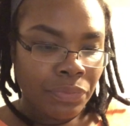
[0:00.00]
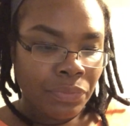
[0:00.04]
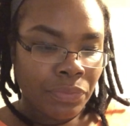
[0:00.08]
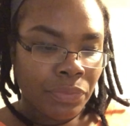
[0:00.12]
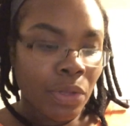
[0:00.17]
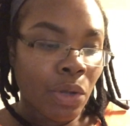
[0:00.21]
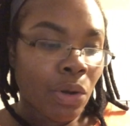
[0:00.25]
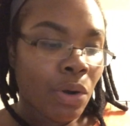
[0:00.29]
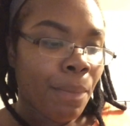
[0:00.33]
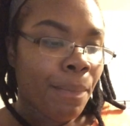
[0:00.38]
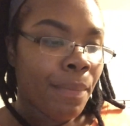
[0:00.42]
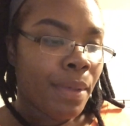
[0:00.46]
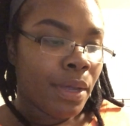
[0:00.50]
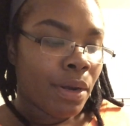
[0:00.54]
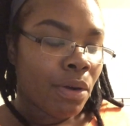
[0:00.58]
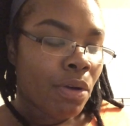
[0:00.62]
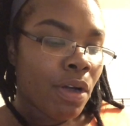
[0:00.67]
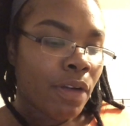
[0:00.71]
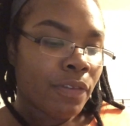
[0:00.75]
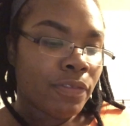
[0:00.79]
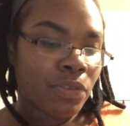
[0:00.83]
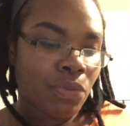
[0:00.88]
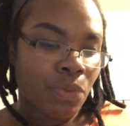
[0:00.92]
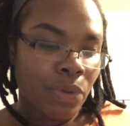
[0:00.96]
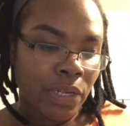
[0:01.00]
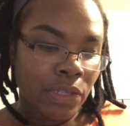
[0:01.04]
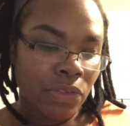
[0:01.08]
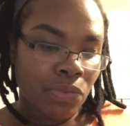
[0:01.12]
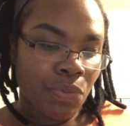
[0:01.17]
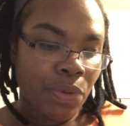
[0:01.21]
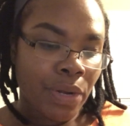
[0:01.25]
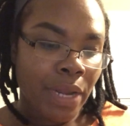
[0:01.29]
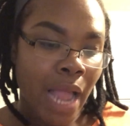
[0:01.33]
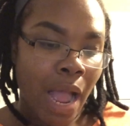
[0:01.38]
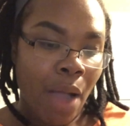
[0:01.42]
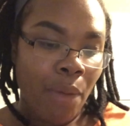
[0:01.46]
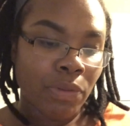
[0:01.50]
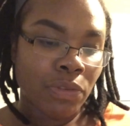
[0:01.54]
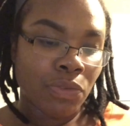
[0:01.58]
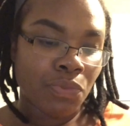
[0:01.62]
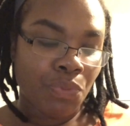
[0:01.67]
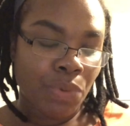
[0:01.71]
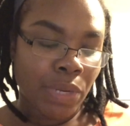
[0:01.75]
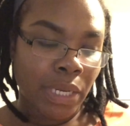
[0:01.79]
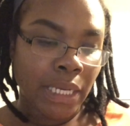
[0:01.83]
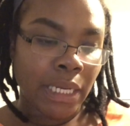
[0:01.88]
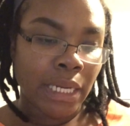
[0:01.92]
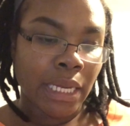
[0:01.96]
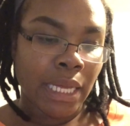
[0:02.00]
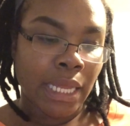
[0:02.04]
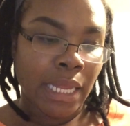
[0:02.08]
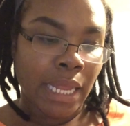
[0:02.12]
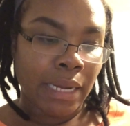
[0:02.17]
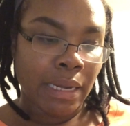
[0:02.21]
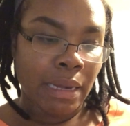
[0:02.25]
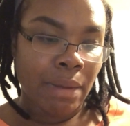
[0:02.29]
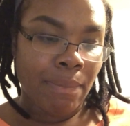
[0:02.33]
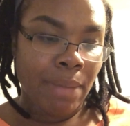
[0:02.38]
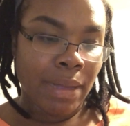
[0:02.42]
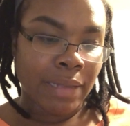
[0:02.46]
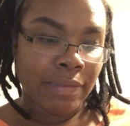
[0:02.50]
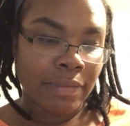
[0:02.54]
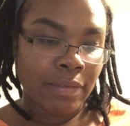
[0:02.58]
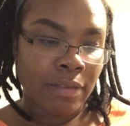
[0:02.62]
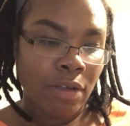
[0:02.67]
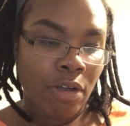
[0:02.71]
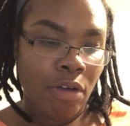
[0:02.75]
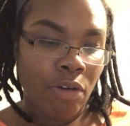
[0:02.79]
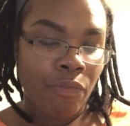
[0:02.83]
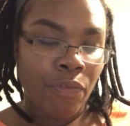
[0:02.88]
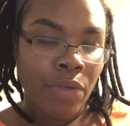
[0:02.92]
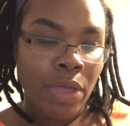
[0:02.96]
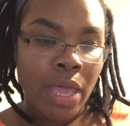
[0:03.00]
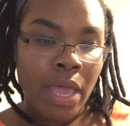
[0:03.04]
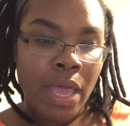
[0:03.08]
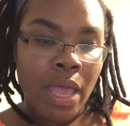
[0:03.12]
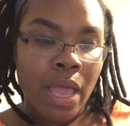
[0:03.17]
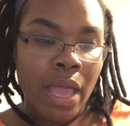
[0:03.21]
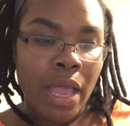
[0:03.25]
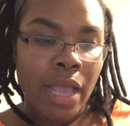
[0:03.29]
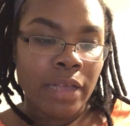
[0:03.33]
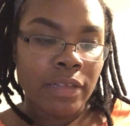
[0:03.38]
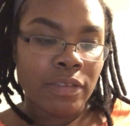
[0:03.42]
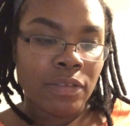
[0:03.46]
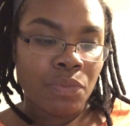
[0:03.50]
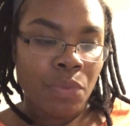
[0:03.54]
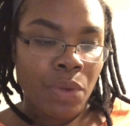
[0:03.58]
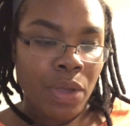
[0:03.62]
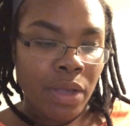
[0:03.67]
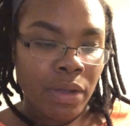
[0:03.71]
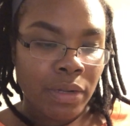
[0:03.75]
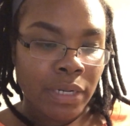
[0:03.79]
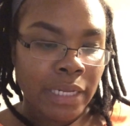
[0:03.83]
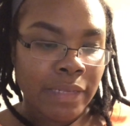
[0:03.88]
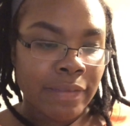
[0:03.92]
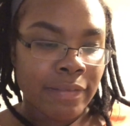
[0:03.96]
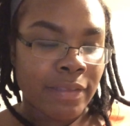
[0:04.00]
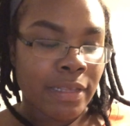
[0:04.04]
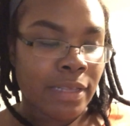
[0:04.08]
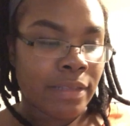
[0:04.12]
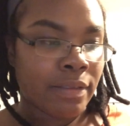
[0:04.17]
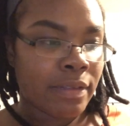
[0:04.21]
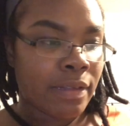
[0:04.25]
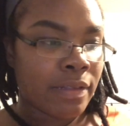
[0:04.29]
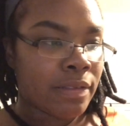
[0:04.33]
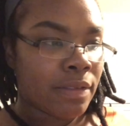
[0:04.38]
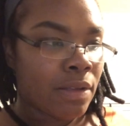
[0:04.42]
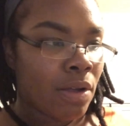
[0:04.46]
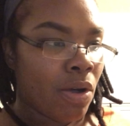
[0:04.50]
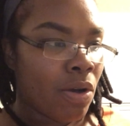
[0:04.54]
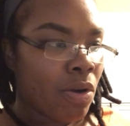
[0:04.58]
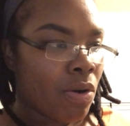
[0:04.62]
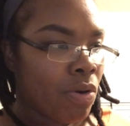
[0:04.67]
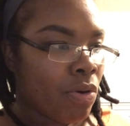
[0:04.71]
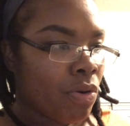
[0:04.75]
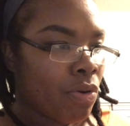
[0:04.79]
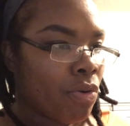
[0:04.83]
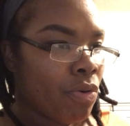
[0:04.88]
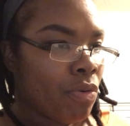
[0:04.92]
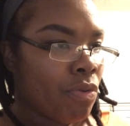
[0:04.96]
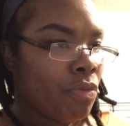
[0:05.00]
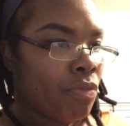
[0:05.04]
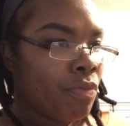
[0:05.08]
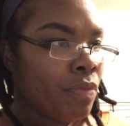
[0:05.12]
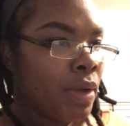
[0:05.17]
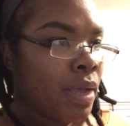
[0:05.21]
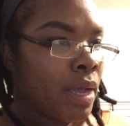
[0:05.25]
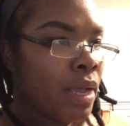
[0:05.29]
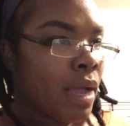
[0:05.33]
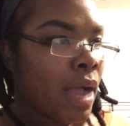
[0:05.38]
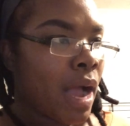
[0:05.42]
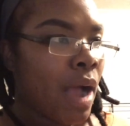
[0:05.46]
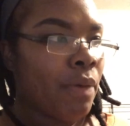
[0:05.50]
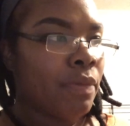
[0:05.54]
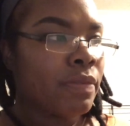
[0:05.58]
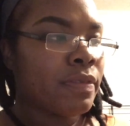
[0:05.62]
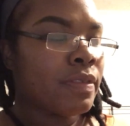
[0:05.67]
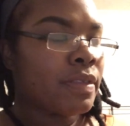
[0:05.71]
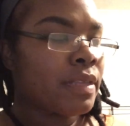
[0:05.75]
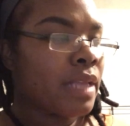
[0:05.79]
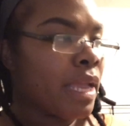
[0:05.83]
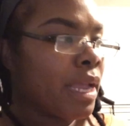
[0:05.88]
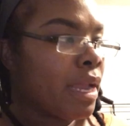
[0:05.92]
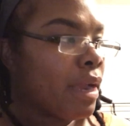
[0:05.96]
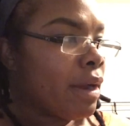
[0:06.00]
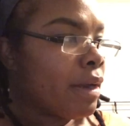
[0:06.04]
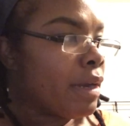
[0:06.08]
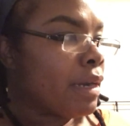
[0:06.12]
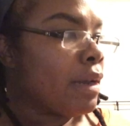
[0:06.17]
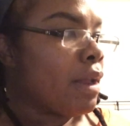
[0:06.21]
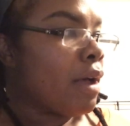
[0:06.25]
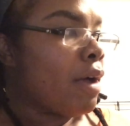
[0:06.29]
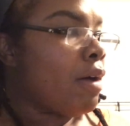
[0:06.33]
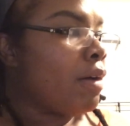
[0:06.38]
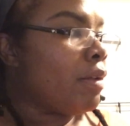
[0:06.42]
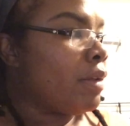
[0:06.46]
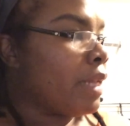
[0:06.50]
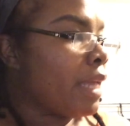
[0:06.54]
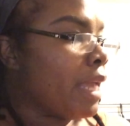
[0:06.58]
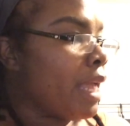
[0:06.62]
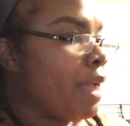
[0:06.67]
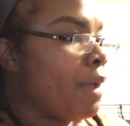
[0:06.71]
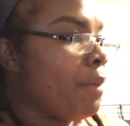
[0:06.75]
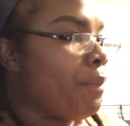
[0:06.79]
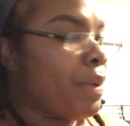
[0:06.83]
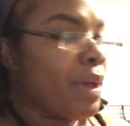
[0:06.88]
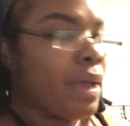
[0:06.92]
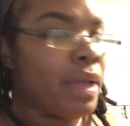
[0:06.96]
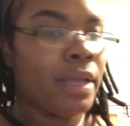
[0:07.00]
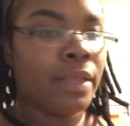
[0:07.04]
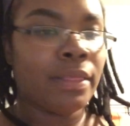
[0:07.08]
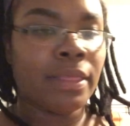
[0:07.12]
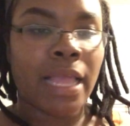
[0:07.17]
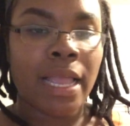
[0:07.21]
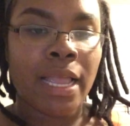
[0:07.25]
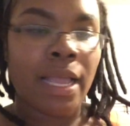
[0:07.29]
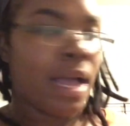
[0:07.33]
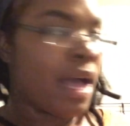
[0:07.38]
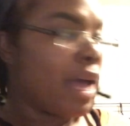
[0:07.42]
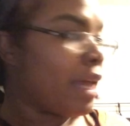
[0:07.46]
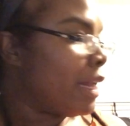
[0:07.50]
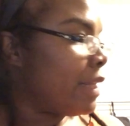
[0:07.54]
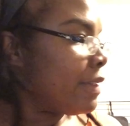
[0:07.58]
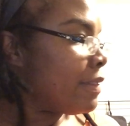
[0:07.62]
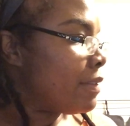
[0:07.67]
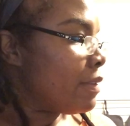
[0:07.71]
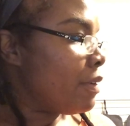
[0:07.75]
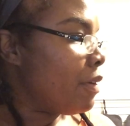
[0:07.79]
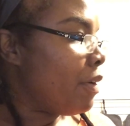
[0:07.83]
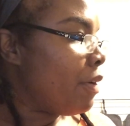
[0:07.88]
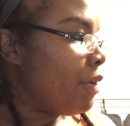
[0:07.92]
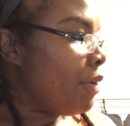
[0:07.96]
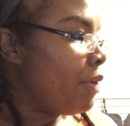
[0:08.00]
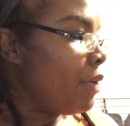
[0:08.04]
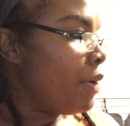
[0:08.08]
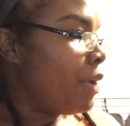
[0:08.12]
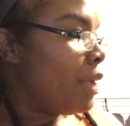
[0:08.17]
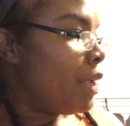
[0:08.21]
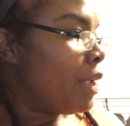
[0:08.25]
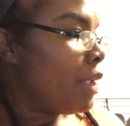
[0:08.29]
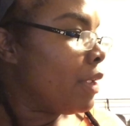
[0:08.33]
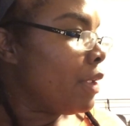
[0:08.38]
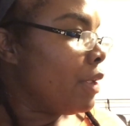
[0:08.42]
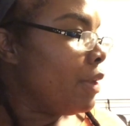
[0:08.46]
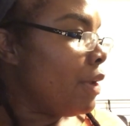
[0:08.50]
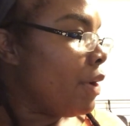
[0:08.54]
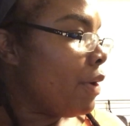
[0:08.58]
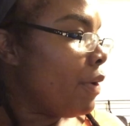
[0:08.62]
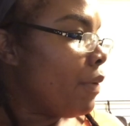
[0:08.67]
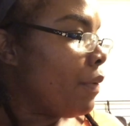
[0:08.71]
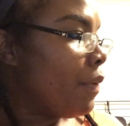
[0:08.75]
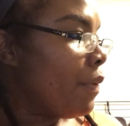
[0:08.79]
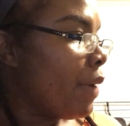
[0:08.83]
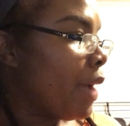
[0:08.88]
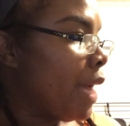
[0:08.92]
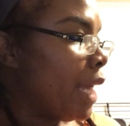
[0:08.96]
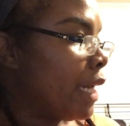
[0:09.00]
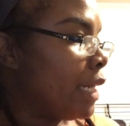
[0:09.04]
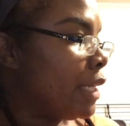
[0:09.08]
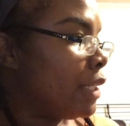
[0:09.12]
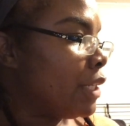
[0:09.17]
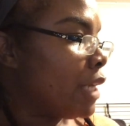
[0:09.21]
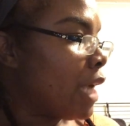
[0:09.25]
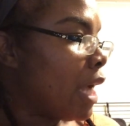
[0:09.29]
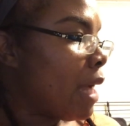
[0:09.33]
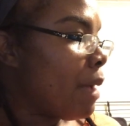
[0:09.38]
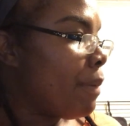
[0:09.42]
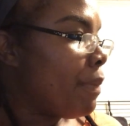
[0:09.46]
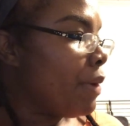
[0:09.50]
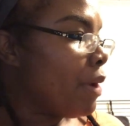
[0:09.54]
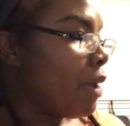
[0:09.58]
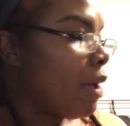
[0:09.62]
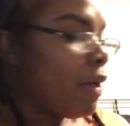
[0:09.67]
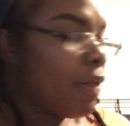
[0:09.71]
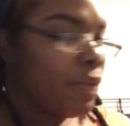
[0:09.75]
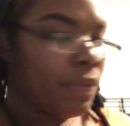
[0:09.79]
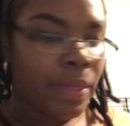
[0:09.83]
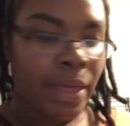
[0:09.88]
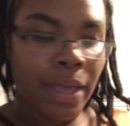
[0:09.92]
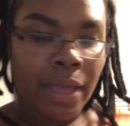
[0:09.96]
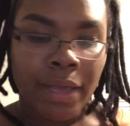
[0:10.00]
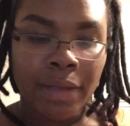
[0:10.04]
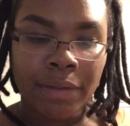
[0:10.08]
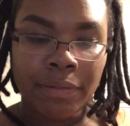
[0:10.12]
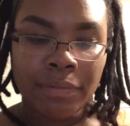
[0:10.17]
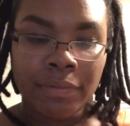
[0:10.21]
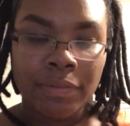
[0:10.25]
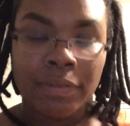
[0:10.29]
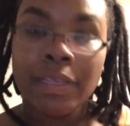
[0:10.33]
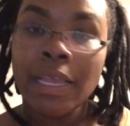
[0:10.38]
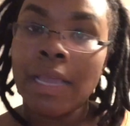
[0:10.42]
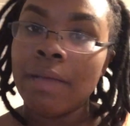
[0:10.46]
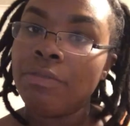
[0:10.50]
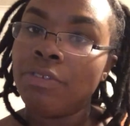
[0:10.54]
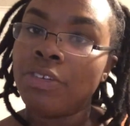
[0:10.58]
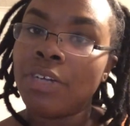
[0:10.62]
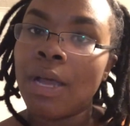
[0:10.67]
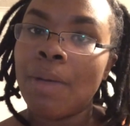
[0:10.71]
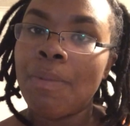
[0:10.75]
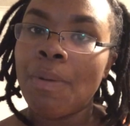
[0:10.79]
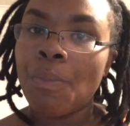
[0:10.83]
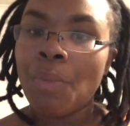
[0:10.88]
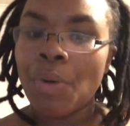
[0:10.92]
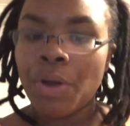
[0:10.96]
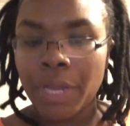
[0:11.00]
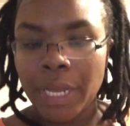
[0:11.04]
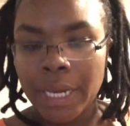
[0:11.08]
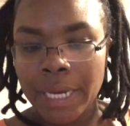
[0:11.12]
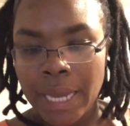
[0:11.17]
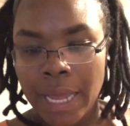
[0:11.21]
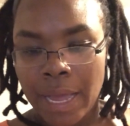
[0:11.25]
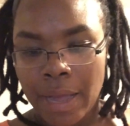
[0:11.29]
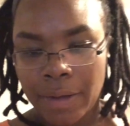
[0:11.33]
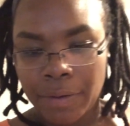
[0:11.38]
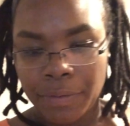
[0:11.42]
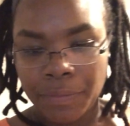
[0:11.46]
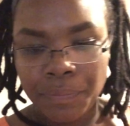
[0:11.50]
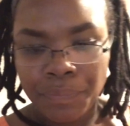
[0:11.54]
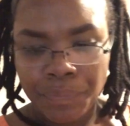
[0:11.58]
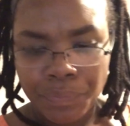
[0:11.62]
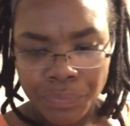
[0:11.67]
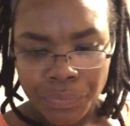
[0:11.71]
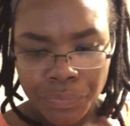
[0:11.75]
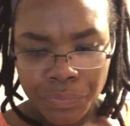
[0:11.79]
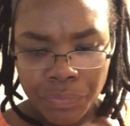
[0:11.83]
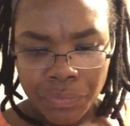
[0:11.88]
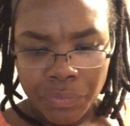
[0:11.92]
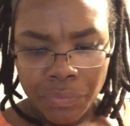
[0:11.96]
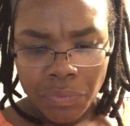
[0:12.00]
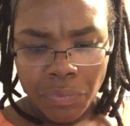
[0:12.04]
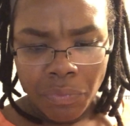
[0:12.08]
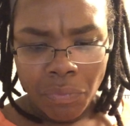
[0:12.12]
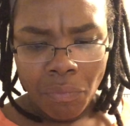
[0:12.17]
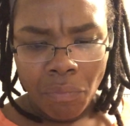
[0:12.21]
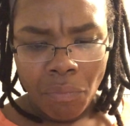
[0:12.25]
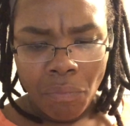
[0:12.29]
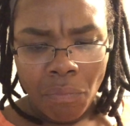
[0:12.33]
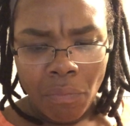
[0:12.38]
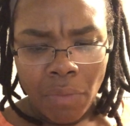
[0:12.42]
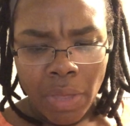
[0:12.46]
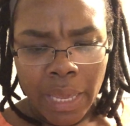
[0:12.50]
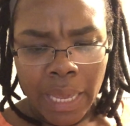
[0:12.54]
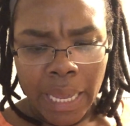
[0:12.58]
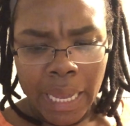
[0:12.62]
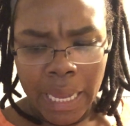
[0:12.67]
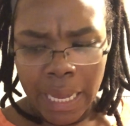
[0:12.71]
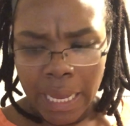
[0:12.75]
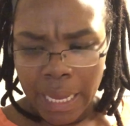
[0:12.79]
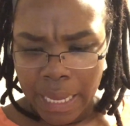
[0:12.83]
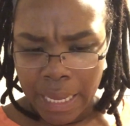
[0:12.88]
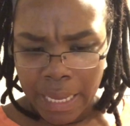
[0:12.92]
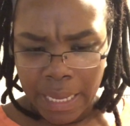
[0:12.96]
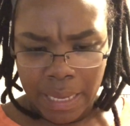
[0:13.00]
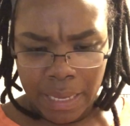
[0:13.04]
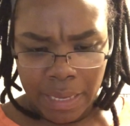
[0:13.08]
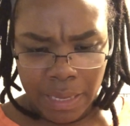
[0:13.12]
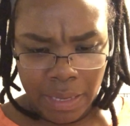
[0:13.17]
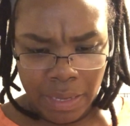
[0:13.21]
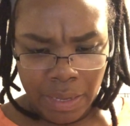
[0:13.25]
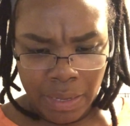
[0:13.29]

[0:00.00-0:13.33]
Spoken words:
no, the middle of 2020, I was really neglecting myself as well. They sent us home. I was scared and all that, but thank God I still, you know, had a job and all that. Same job I'm working now. And